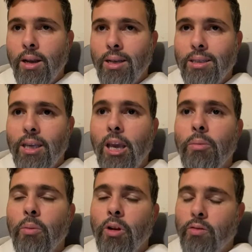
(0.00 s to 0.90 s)
is
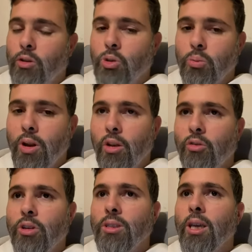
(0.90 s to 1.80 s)
capable of the
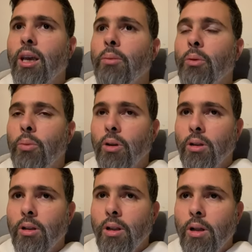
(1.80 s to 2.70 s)
supernatural, is capable